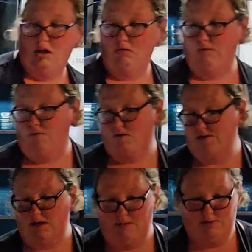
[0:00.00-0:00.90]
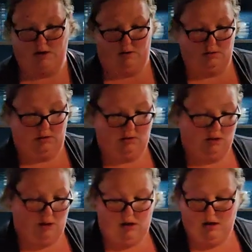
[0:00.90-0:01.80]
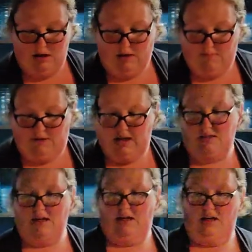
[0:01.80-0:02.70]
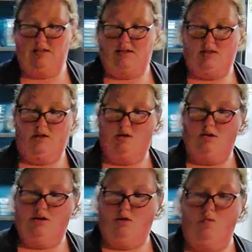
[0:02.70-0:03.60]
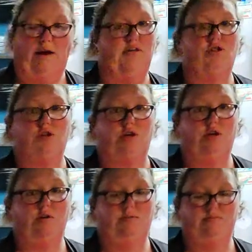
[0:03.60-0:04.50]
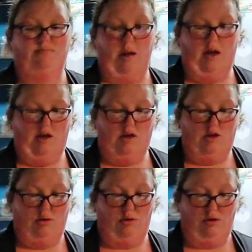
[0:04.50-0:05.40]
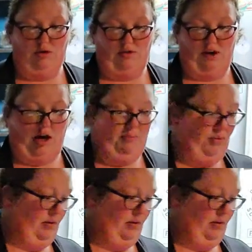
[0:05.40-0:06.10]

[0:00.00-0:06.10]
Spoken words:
3/4 cup salt. This is white sugar, 2/3 of a cup.